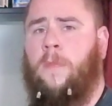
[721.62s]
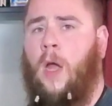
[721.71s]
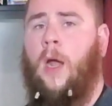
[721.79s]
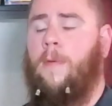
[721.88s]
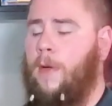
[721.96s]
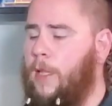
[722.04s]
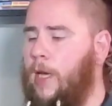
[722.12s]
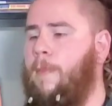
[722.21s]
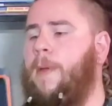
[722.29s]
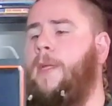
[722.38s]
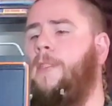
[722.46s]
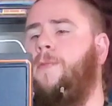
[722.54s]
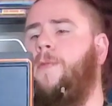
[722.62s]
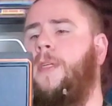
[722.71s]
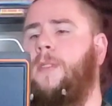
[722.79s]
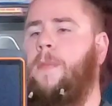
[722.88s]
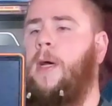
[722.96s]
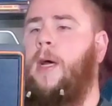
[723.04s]
Alright, one thing I missed
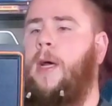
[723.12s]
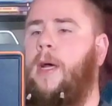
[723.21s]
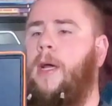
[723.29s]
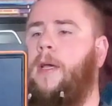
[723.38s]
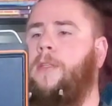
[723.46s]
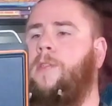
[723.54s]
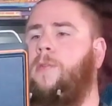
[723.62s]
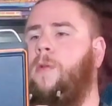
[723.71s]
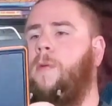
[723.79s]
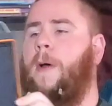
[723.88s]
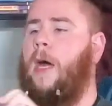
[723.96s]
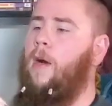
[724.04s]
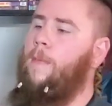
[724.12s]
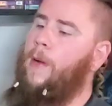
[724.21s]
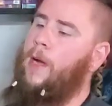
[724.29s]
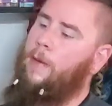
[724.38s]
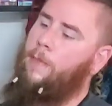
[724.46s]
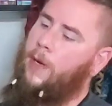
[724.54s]
was my solar power
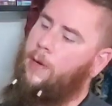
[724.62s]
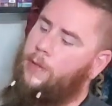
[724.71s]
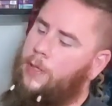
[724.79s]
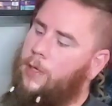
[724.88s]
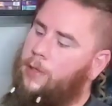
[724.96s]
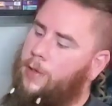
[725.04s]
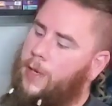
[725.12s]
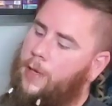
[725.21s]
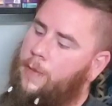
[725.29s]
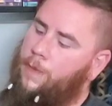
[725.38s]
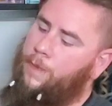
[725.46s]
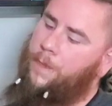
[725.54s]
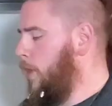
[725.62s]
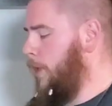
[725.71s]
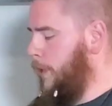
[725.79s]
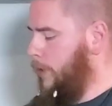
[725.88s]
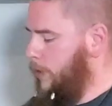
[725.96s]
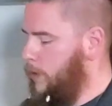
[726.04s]
pack by Ozark Trail.
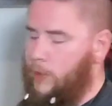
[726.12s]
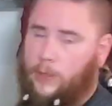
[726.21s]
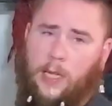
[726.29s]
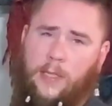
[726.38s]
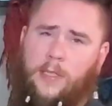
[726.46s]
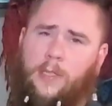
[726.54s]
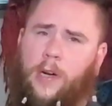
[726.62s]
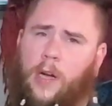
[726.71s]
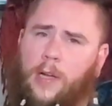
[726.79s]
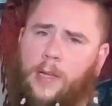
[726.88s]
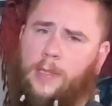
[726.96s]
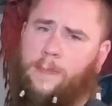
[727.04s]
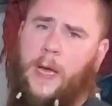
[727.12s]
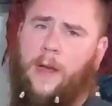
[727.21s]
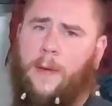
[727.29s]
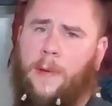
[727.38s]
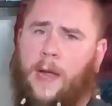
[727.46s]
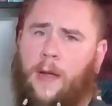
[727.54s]
It's not the strongest
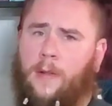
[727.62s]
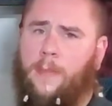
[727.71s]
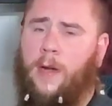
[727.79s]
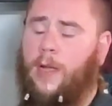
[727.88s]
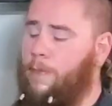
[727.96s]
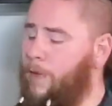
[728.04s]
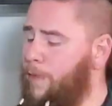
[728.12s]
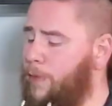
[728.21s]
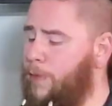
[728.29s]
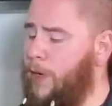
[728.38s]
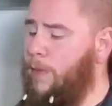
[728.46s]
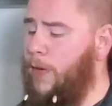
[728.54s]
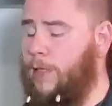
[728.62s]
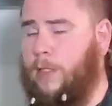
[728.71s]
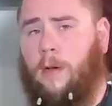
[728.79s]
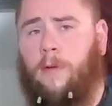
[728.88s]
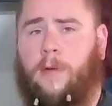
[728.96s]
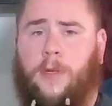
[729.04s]
battery pack on the market, but for 20 bucks
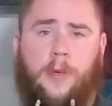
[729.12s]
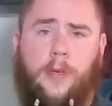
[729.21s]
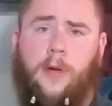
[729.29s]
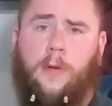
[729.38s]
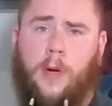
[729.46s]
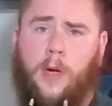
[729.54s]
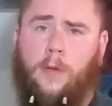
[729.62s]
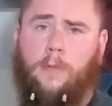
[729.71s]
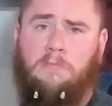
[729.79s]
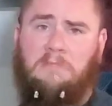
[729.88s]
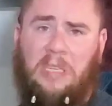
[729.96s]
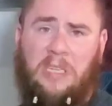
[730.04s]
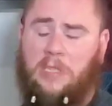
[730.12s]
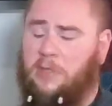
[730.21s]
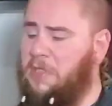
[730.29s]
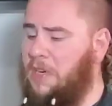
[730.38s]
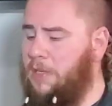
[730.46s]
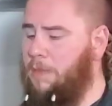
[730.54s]
I couldn't go wrong. It'll
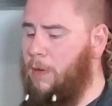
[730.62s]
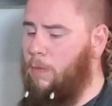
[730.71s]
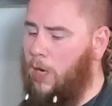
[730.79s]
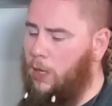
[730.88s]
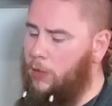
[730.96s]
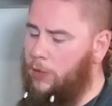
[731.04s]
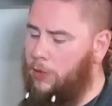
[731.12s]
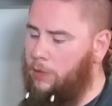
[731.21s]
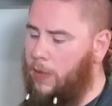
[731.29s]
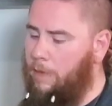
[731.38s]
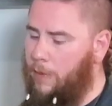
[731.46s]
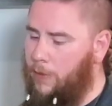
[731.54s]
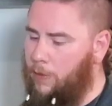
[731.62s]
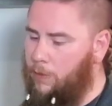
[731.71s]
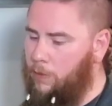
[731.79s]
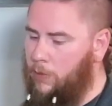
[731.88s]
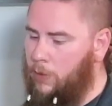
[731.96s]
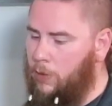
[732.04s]
charge my watch and my phone.
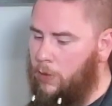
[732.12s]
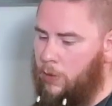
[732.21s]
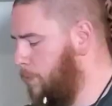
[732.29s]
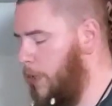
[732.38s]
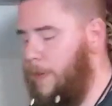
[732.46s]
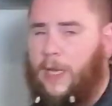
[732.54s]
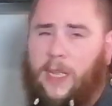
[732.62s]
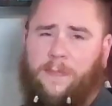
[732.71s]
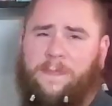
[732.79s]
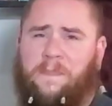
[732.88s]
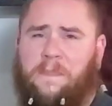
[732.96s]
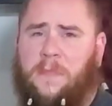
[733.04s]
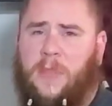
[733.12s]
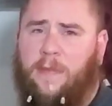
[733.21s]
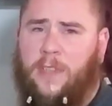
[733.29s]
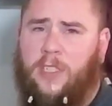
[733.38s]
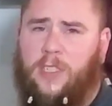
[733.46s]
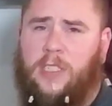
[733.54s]
But I mean, if
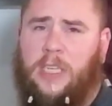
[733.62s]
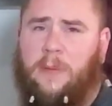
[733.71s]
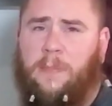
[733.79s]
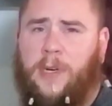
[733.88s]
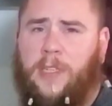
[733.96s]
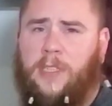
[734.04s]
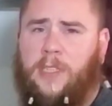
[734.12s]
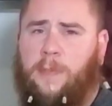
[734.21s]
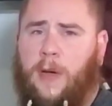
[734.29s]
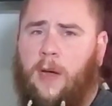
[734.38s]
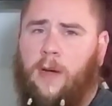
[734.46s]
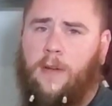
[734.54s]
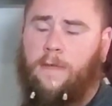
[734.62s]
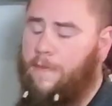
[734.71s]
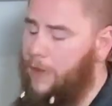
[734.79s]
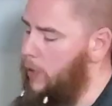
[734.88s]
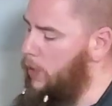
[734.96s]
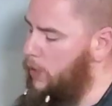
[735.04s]
you just need emergency power in the
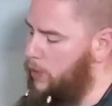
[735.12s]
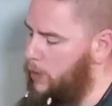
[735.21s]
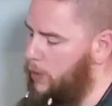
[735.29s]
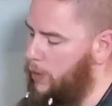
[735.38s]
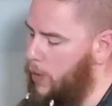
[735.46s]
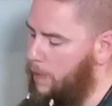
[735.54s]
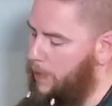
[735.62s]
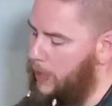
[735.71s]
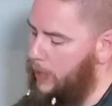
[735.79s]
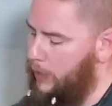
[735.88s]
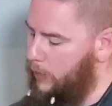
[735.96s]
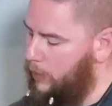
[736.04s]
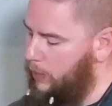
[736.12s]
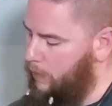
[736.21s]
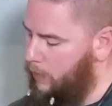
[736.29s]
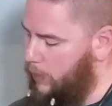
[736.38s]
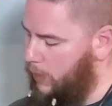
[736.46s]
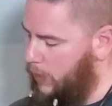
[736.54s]
field and you're not planning to live
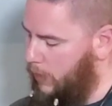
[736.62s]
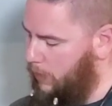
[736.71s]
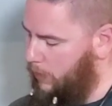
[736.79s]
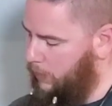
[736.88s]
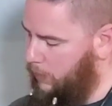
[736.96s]
out there,